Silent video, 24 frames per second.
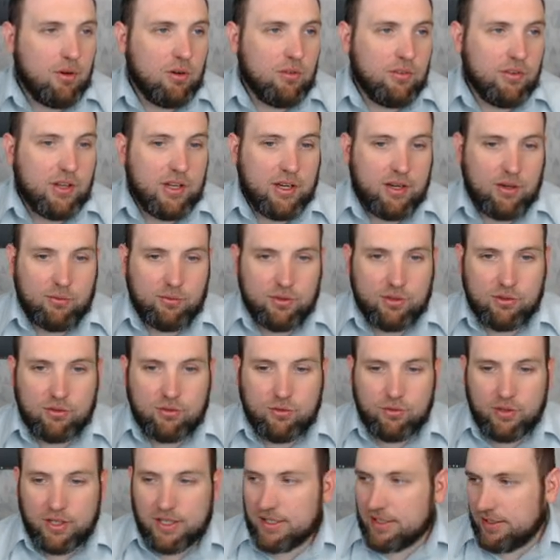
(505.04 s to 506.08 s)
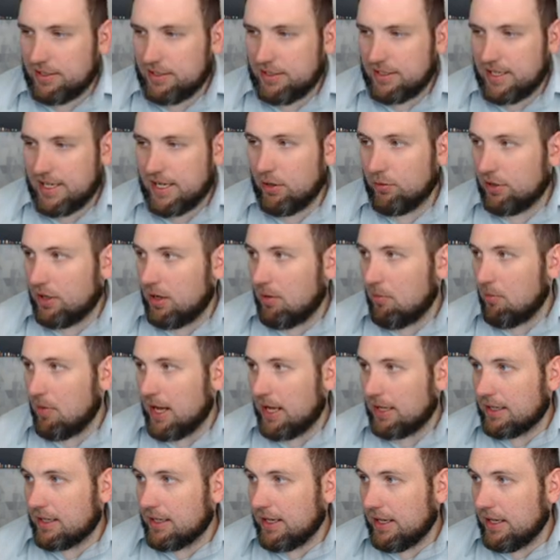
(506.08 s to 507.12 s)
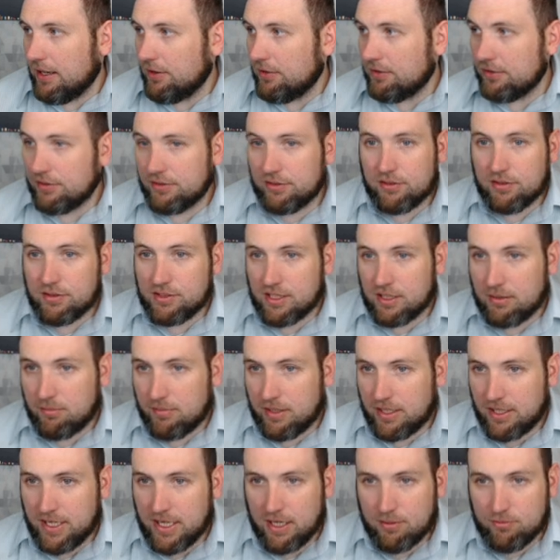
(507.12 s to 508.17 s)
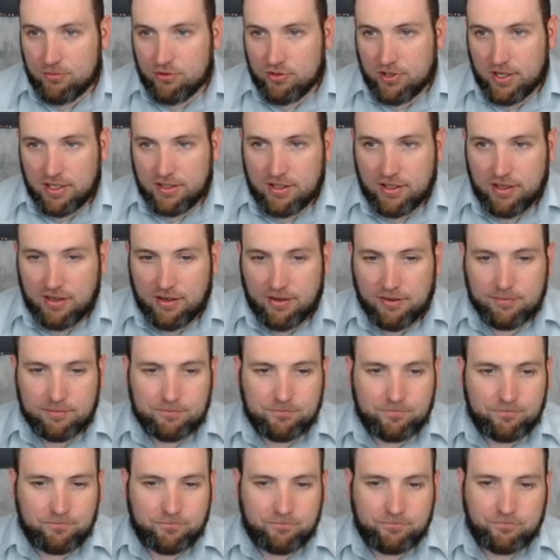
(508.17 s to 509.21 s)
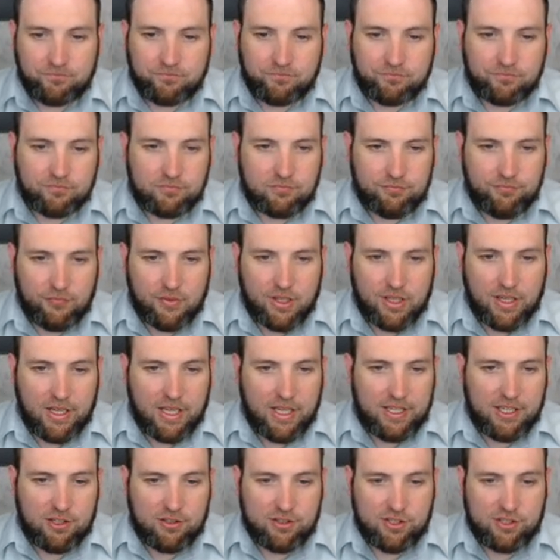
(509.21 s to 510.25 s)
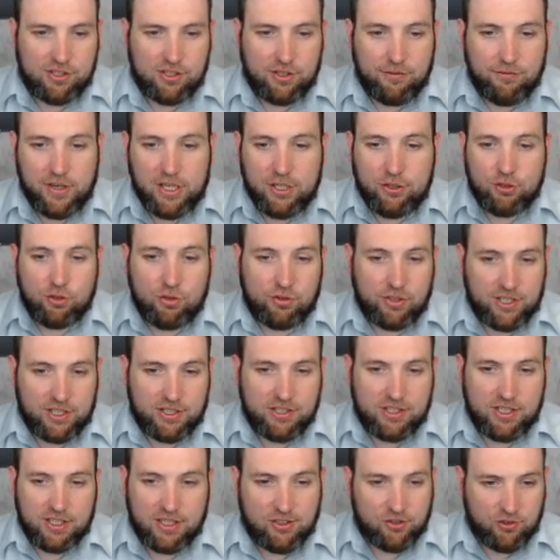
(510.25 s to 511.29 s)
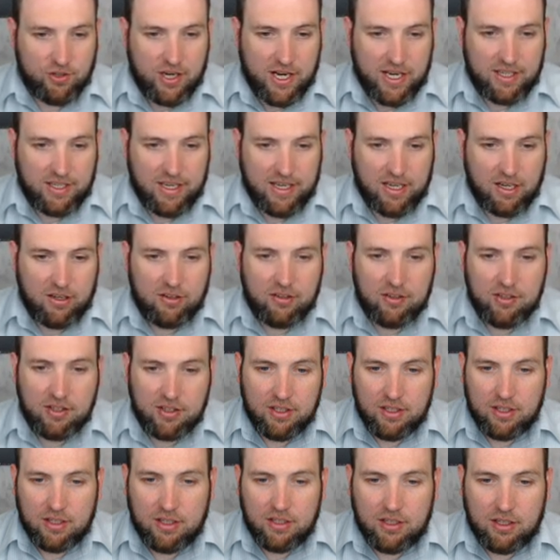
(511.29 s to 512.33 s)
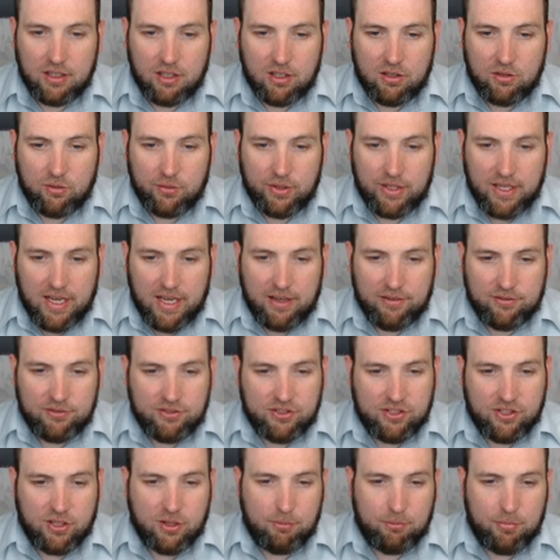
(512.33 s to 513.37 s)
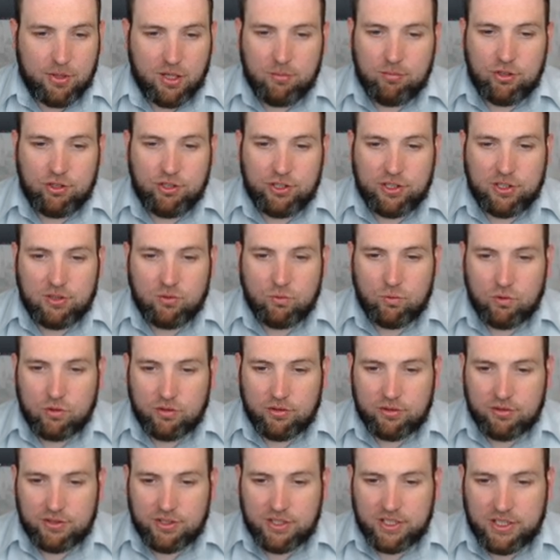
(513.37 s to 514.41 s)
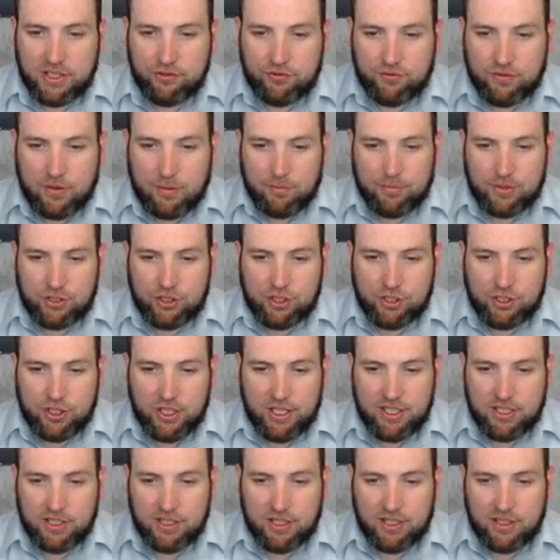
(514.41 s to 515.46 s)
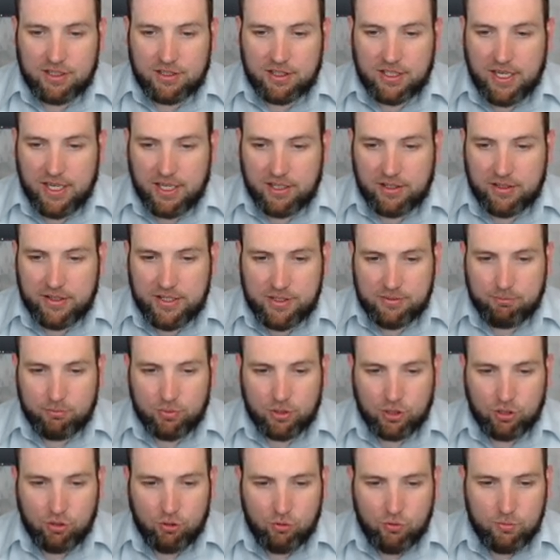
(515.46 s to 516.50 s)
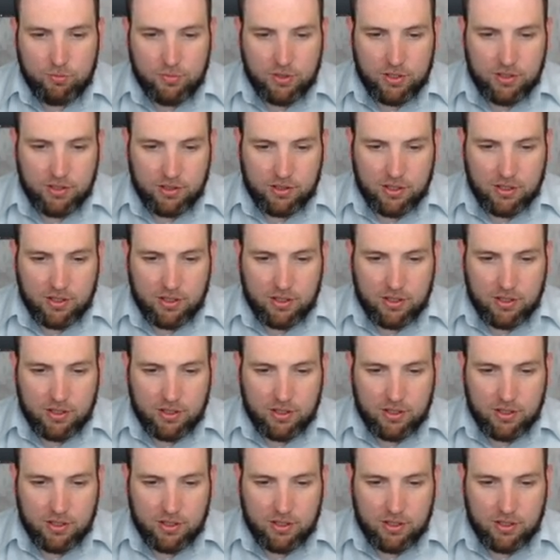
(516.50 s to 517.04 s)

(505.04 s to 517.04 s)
over there real quick. And now we're on my account. You can see my name's right there. And here's the feature listings right now. We have some publishing royalties from Machine Gun Kelly's Bloom,